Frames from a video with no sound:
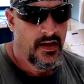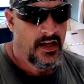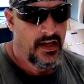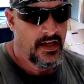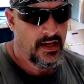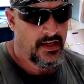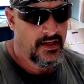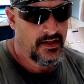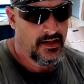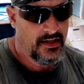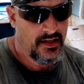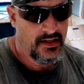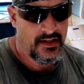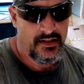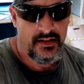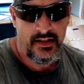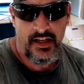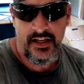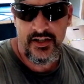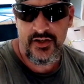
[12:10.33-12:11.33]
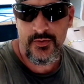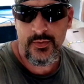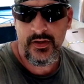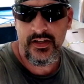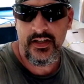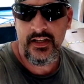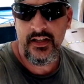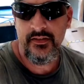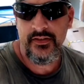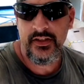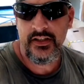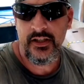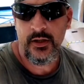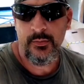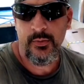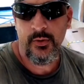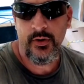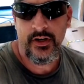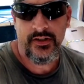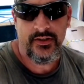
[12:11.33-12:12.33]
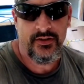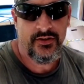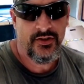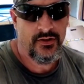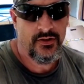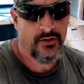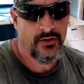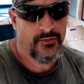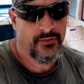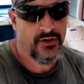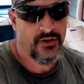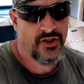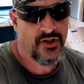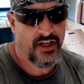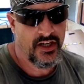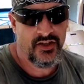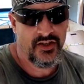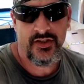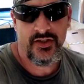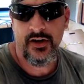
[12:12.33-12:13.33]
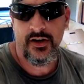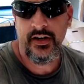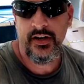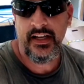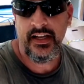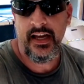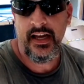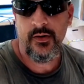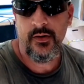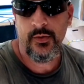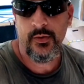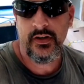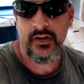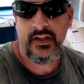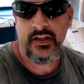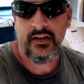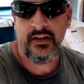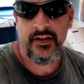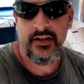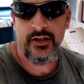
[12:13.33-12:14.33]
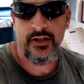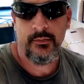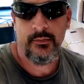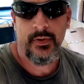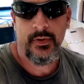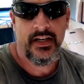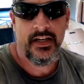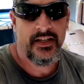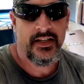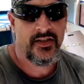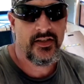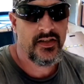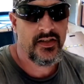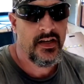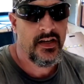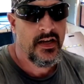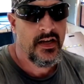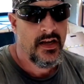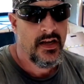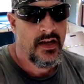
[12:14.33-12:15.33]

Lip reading: And I just wanted to give you a little pointer too. If you're just starting out working on your bus,